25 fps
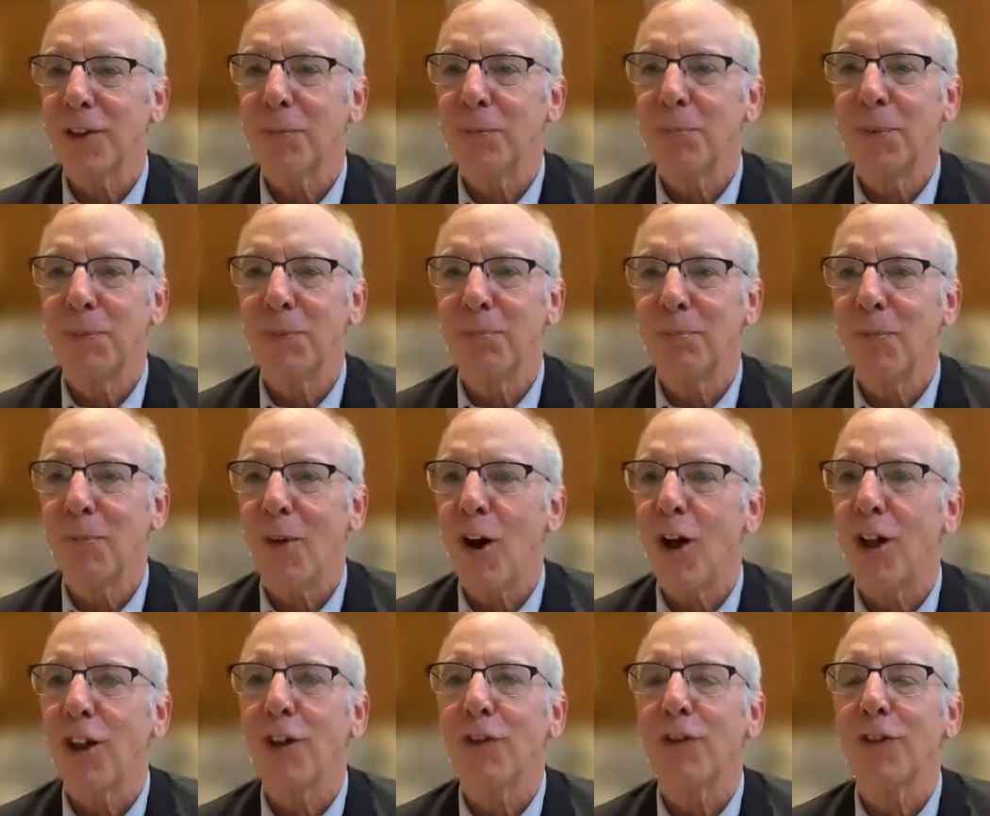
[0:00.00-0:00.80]
has been
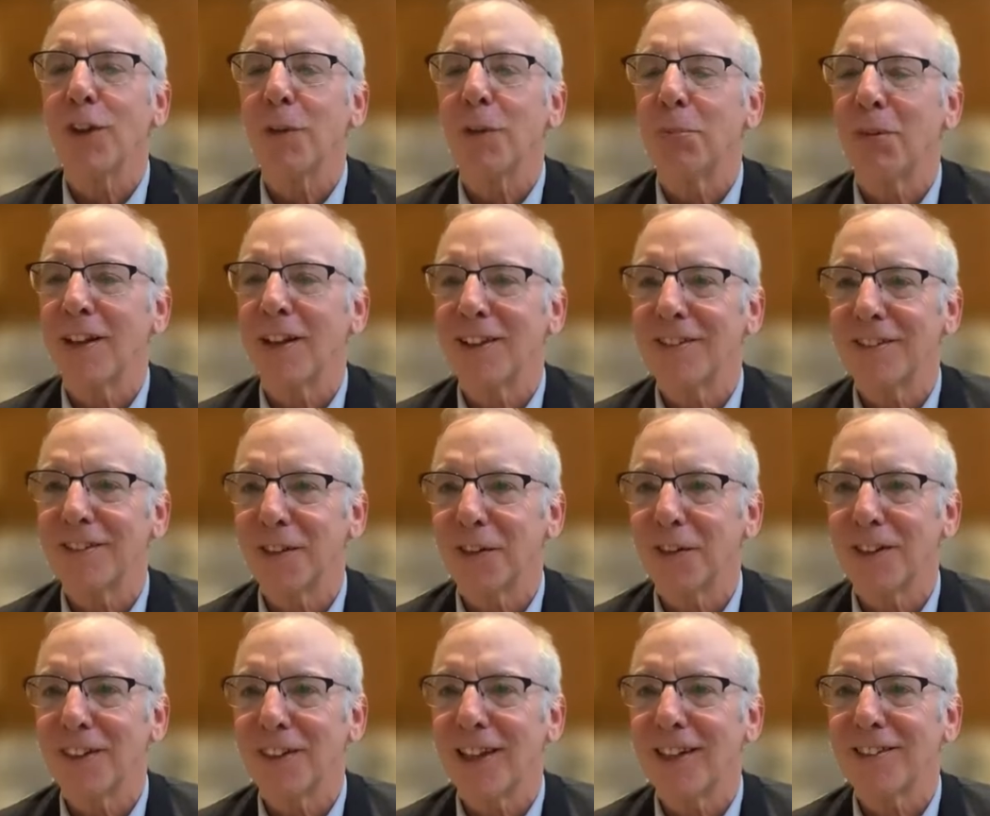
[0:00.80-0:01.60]
all over the place
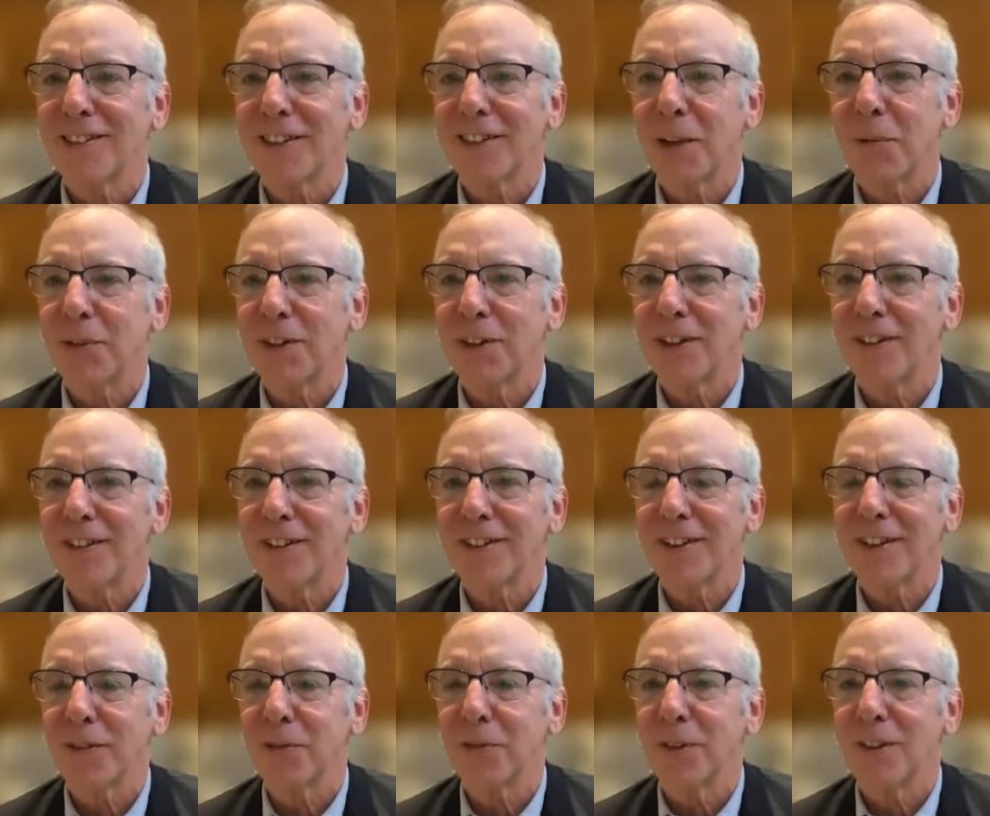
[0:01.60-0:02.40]
over the last couple of
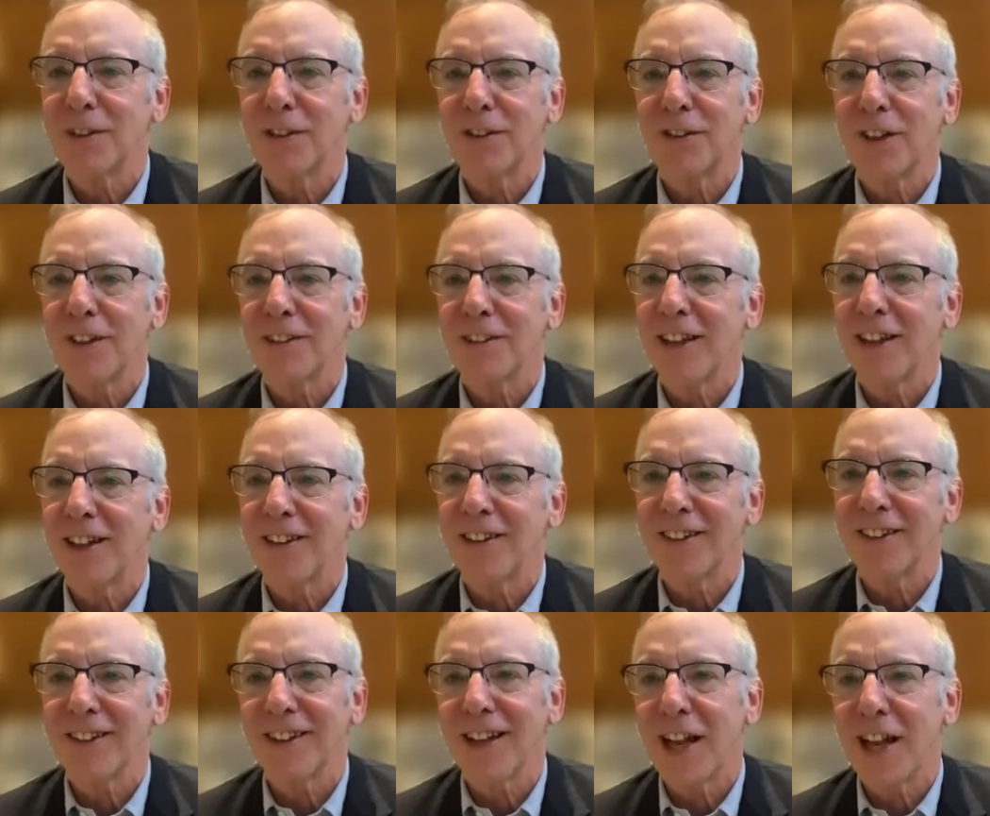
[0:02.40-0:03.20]
years as we shut
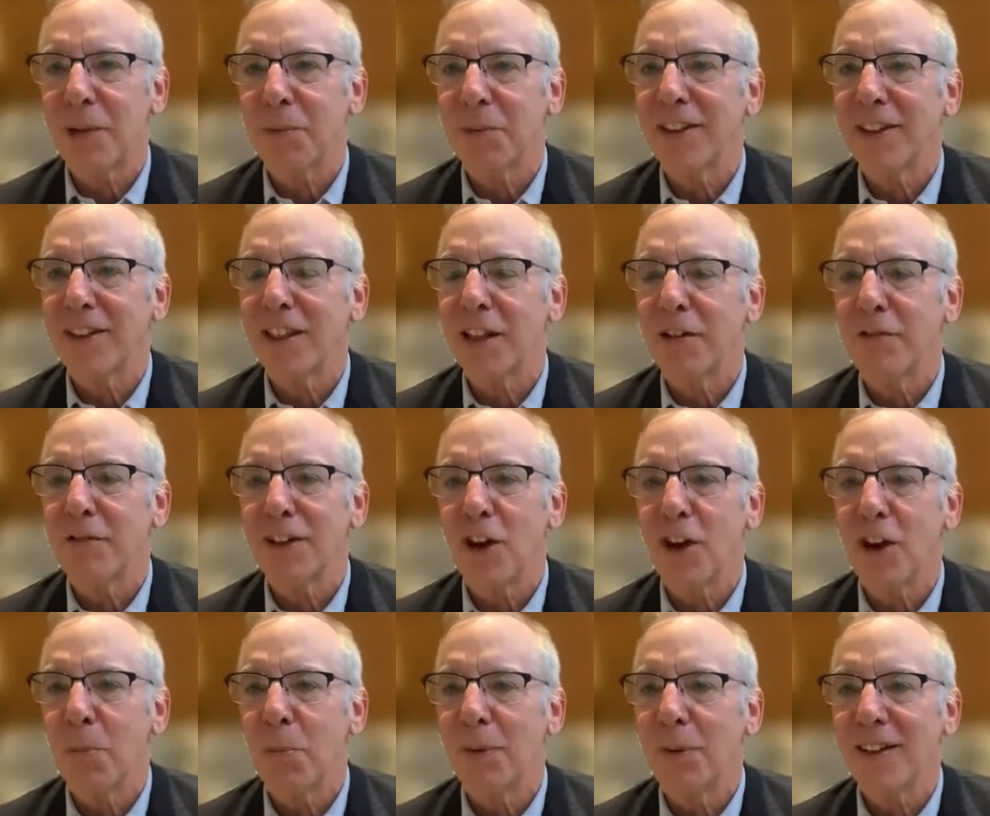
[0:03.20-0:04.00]
down the economy and then
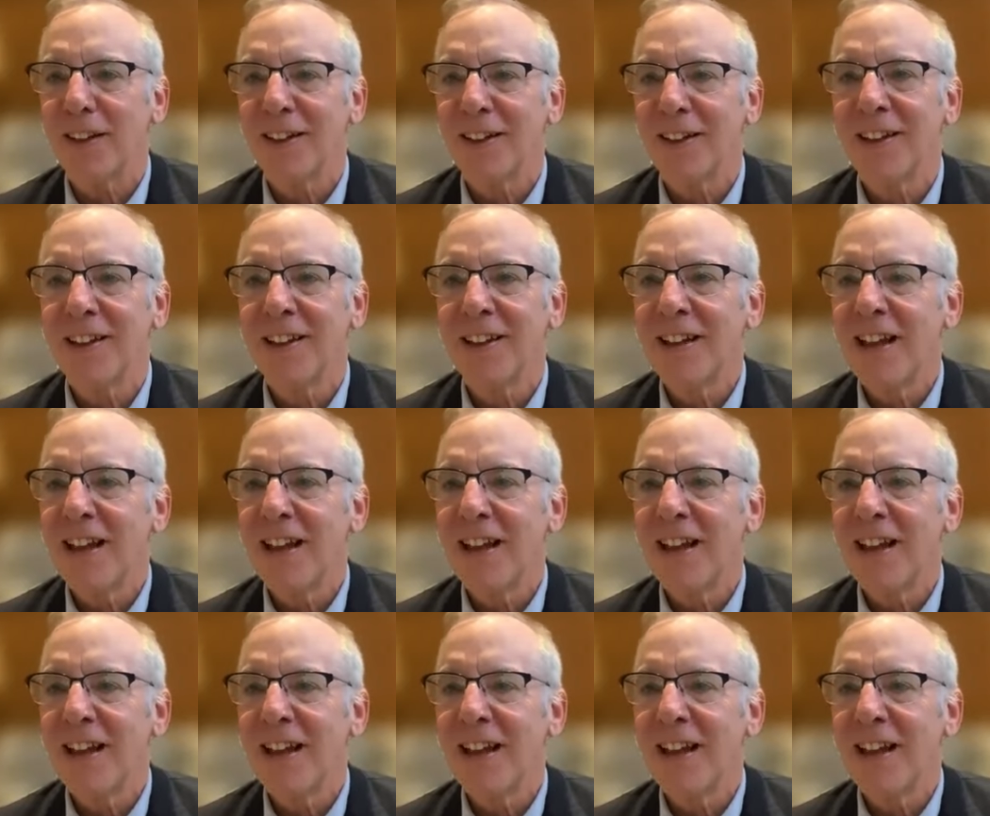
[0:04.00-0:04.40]
reopened it.